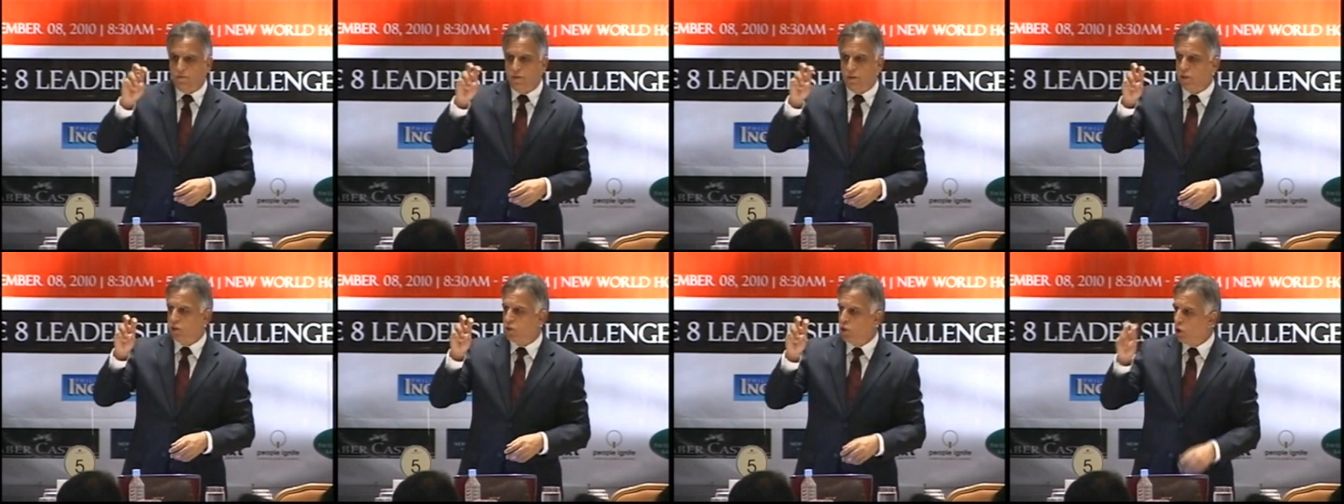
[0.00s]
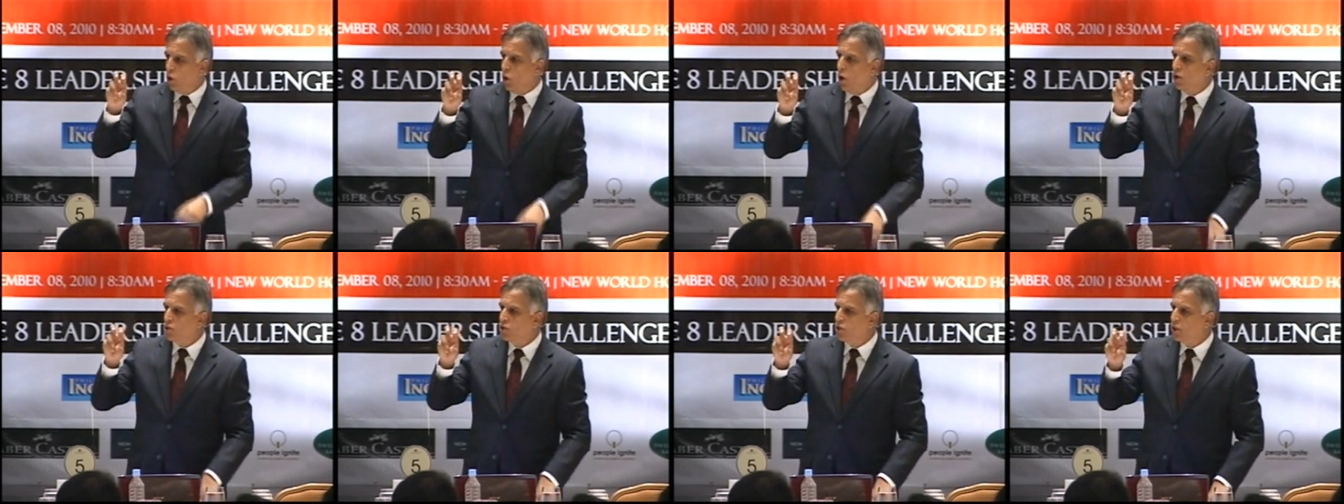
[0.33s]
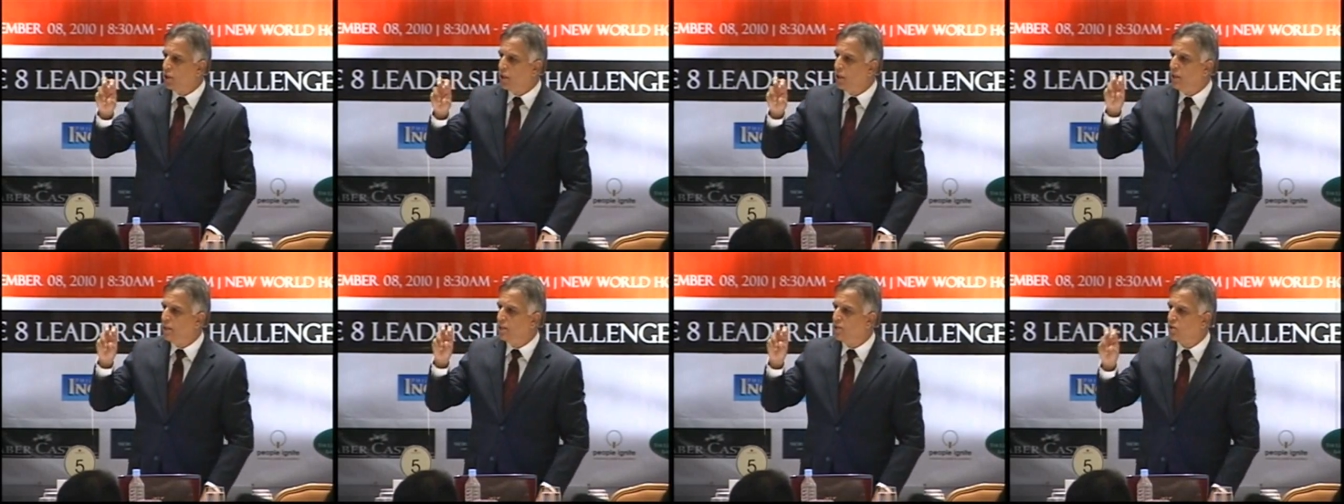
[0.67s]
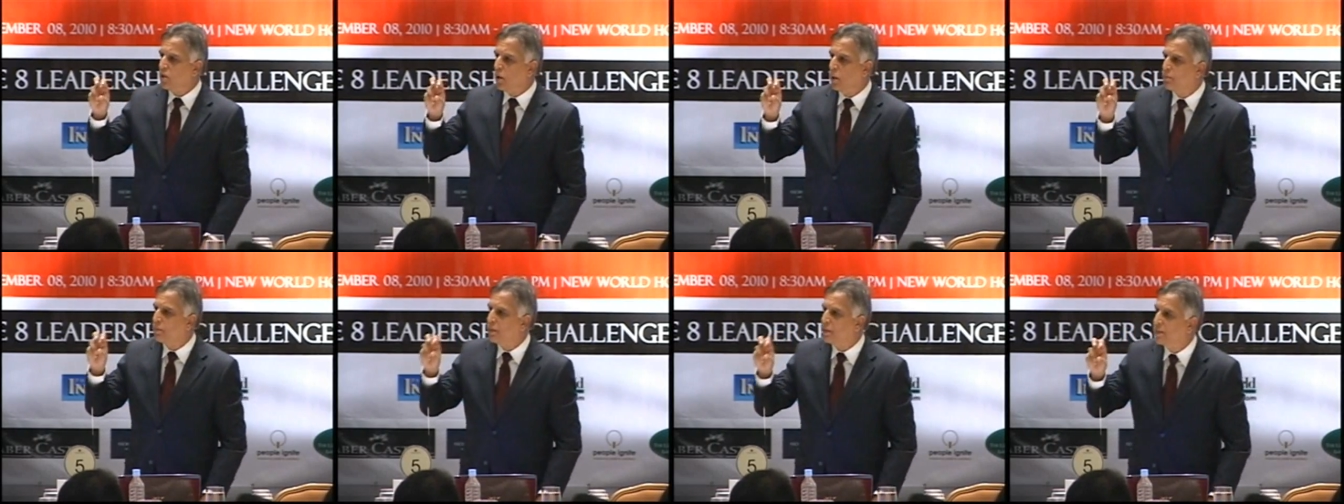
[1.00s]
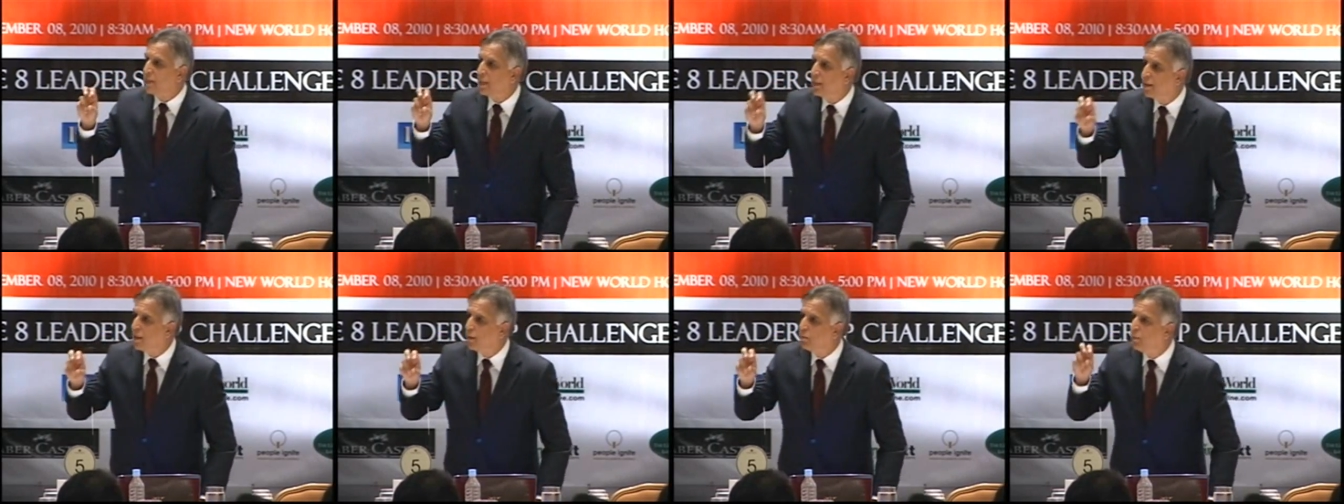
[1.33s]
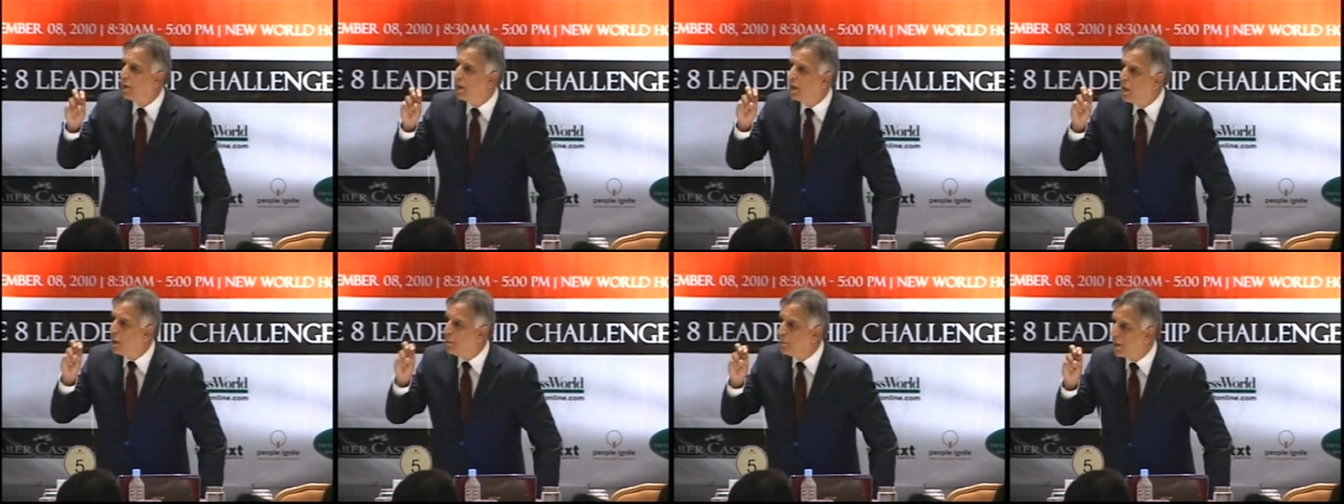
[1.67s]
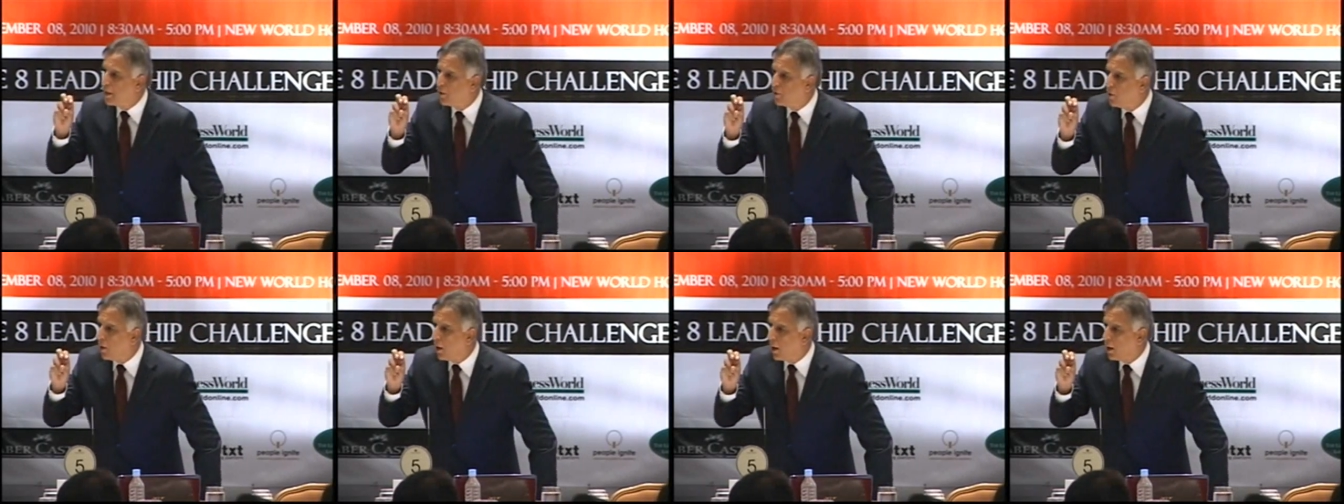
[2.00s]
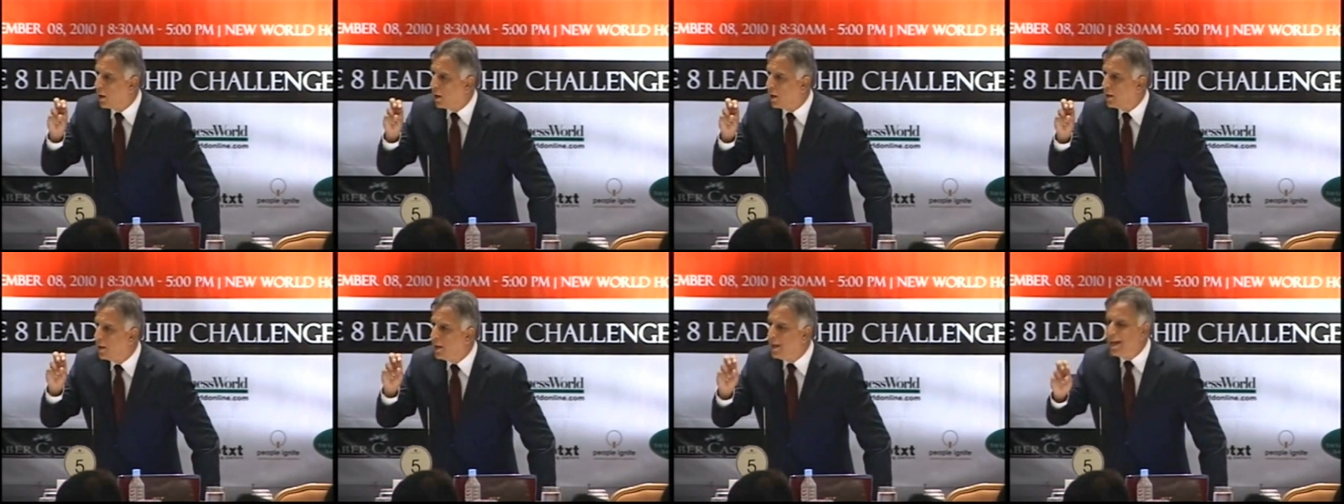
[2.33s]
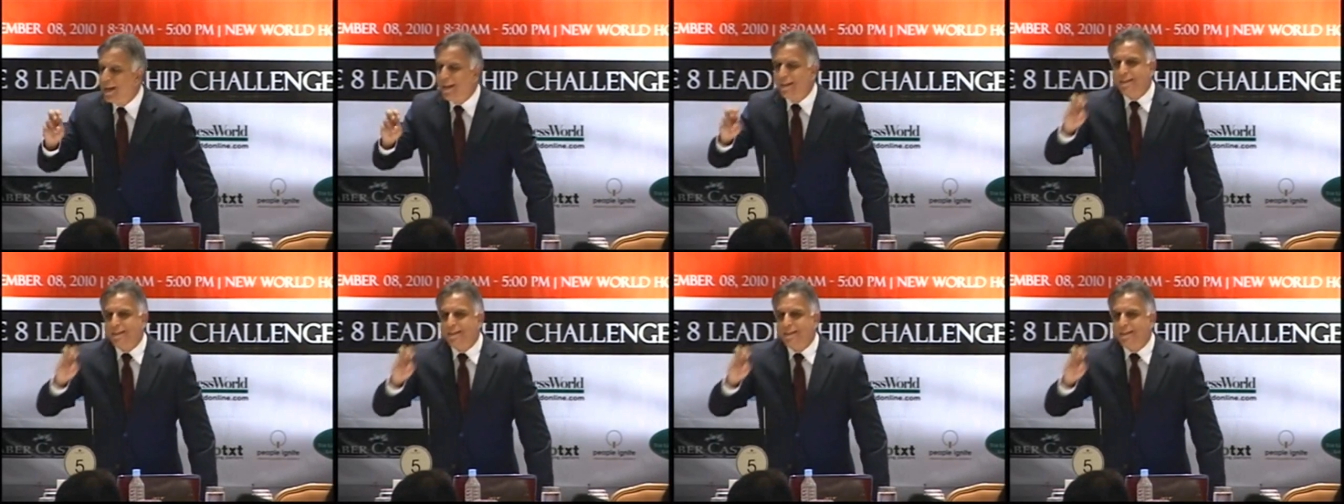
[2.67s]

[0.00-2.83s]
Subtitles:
Physiologically, it's represented by amygdala.